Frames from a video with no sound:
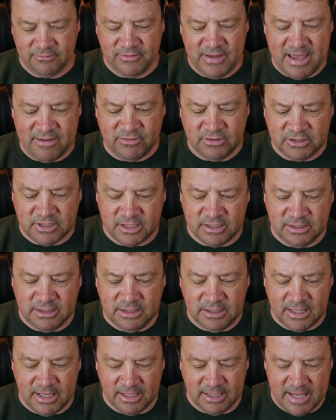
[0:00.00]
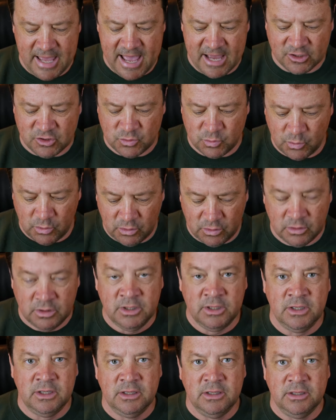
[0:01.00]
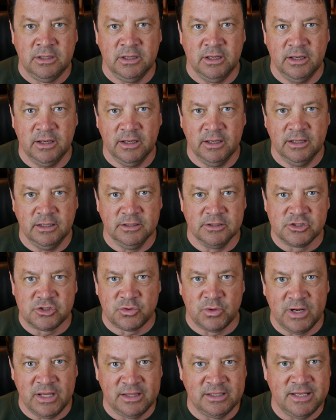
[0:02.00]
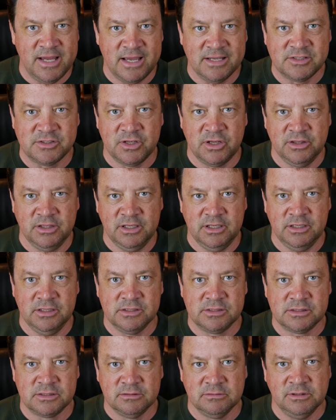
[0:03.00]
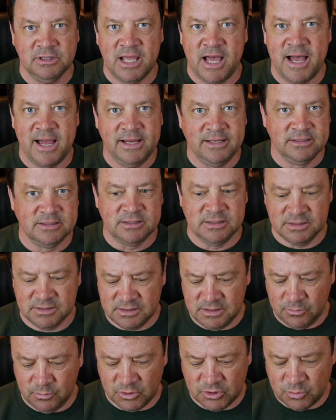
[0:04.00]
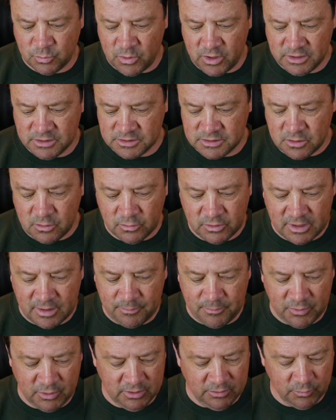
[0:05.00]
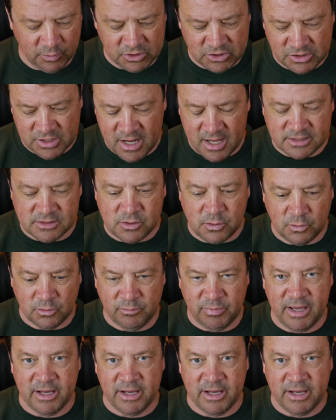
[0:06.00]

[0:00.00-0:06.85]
I haven't done any like actual uh, strength tests on these lines to see which ones hold up and which knots hold